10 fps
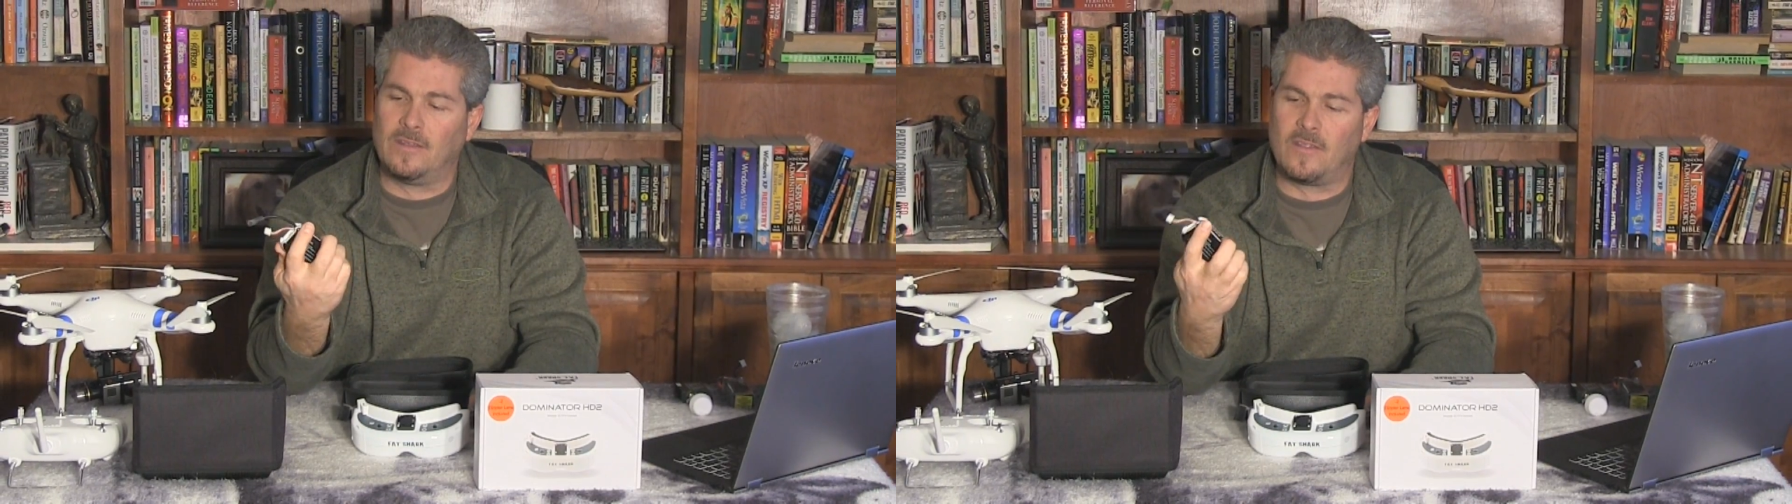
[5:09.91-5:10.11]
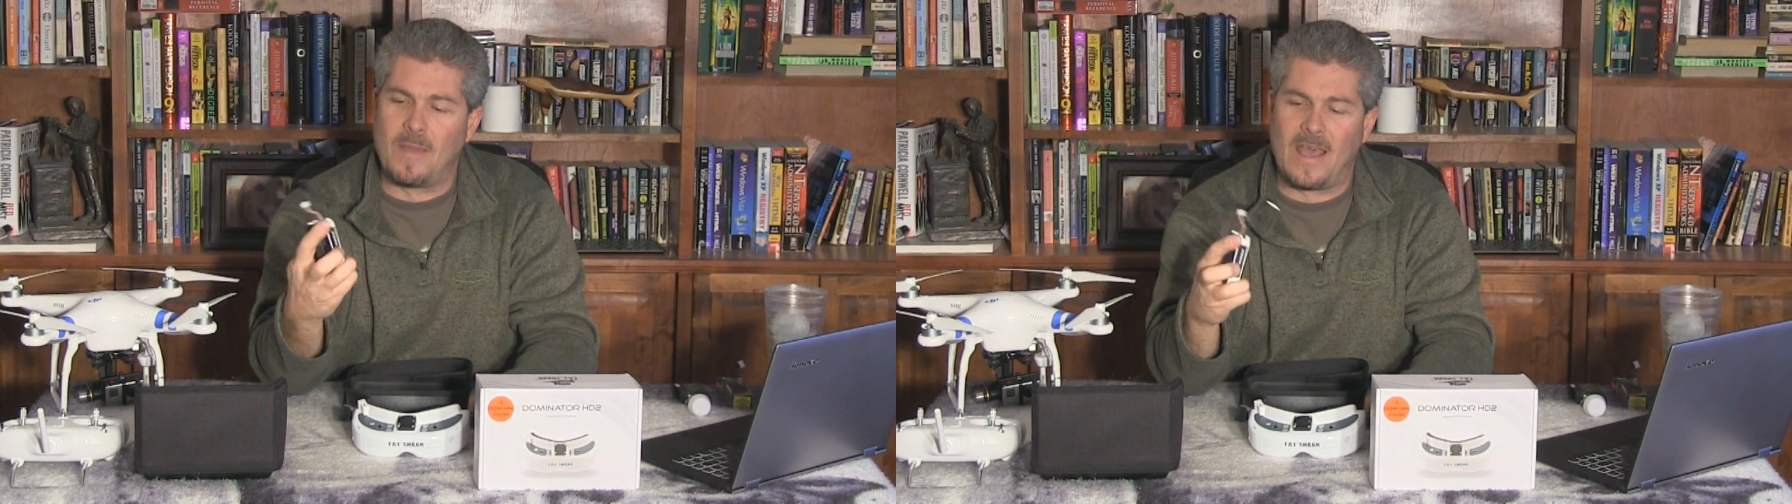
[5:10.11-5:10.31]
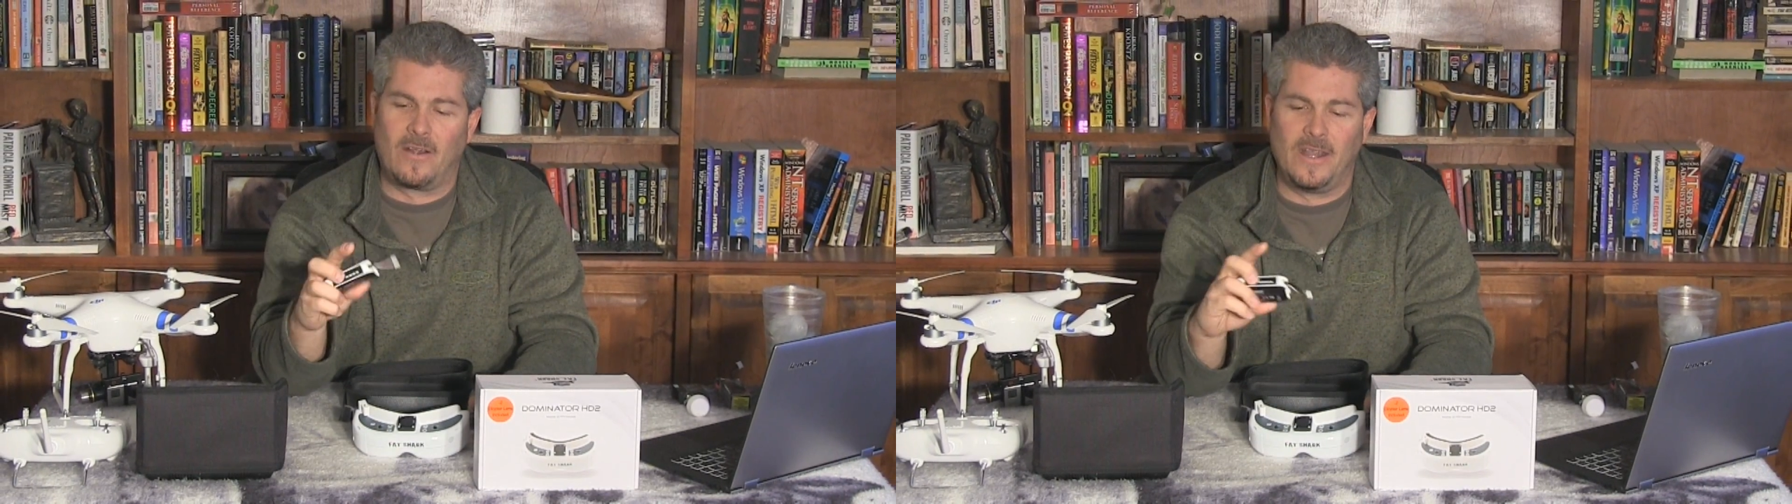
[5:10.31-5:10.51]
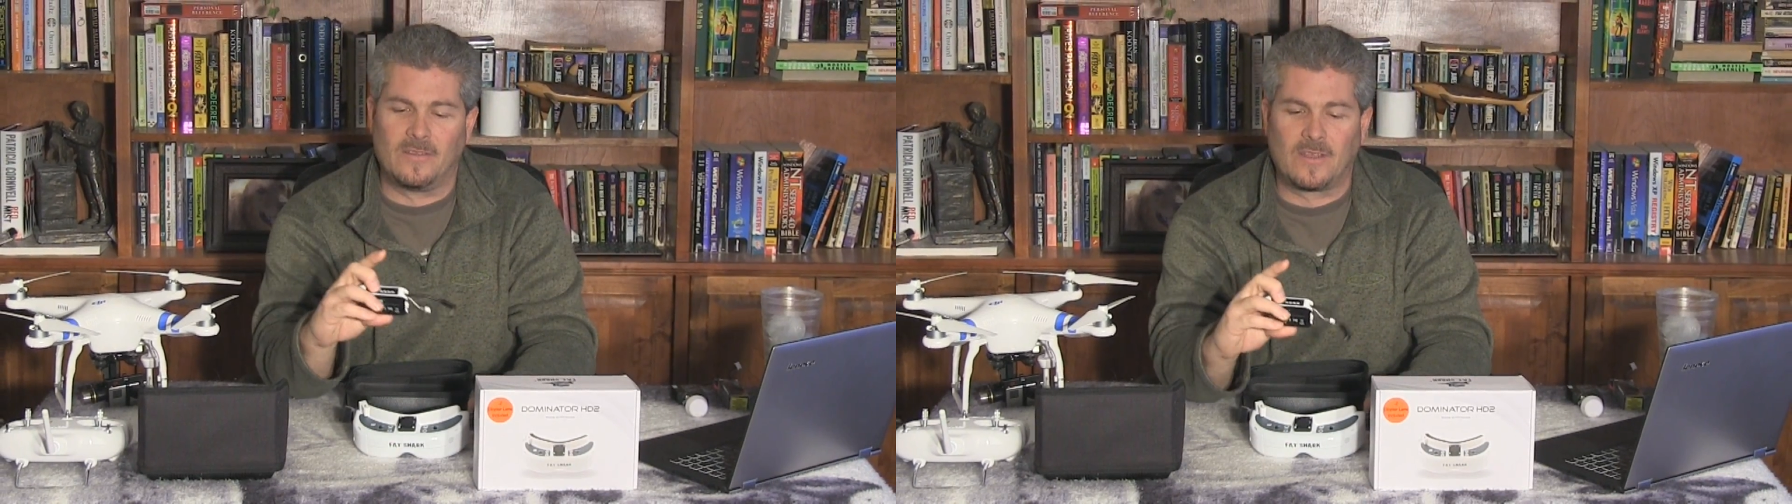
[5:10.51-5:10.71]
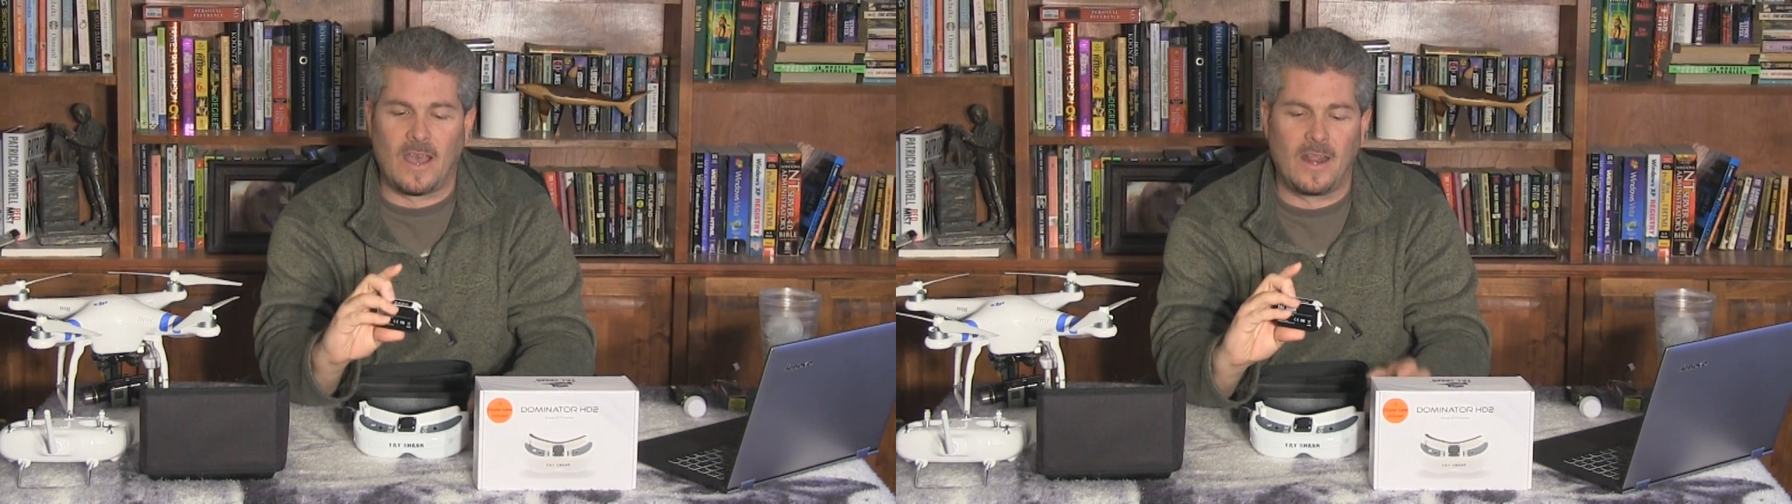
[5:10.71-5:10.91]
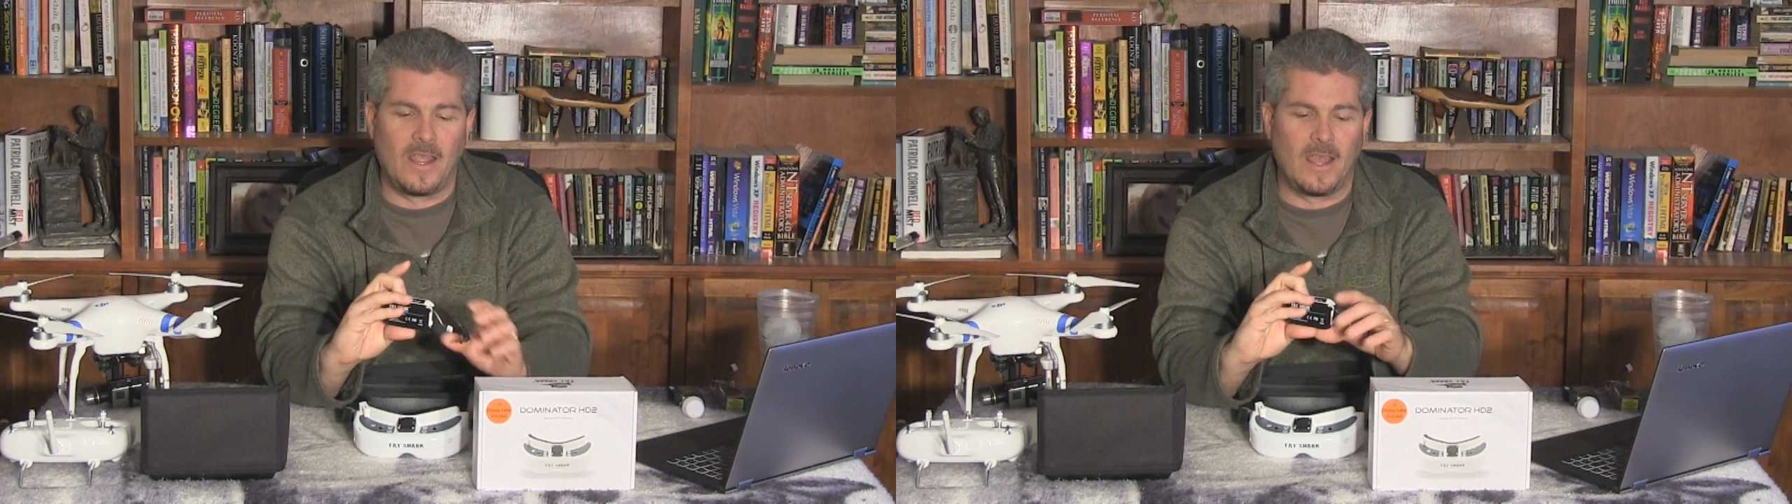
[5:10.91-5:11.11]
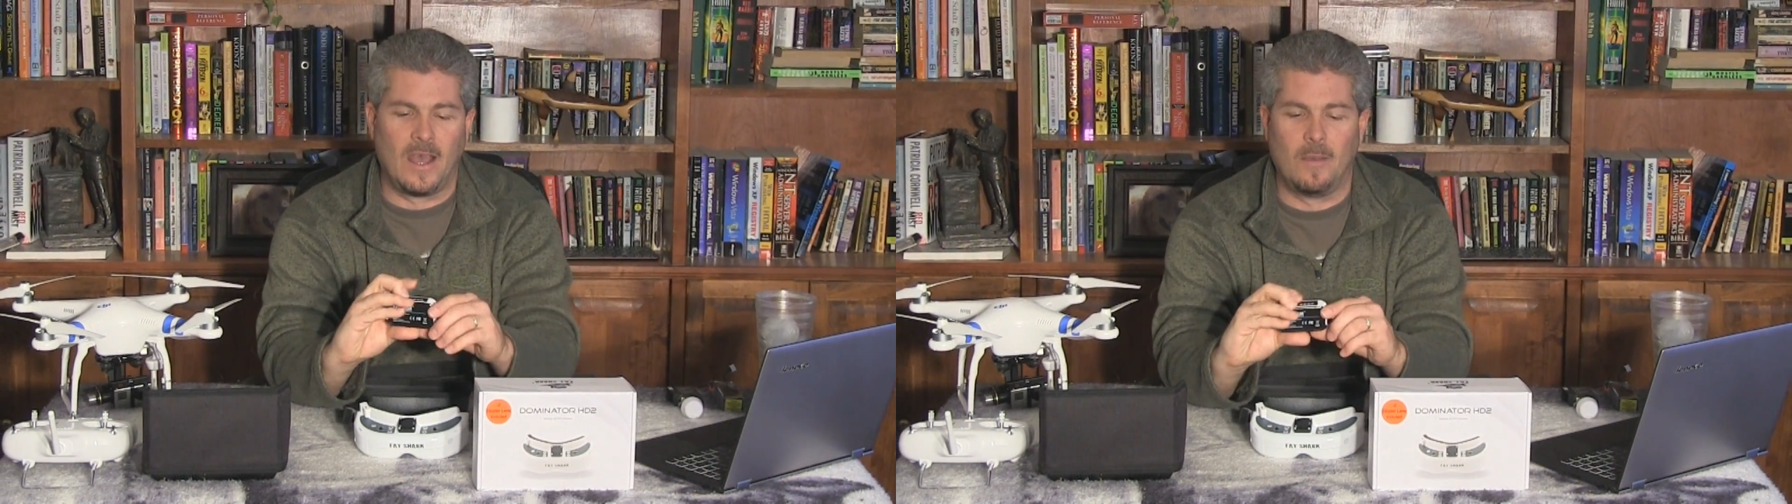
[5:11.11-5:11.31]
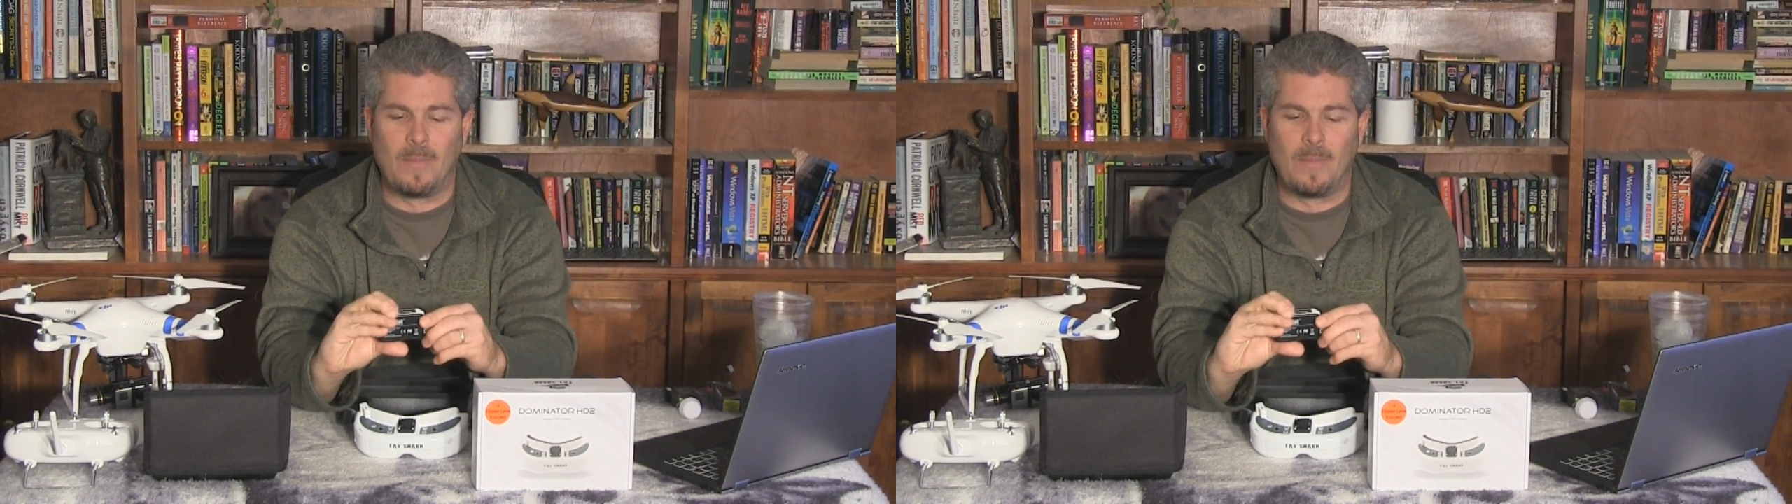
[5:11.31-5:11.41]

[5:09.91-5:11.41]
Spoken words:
into the battery, it's got a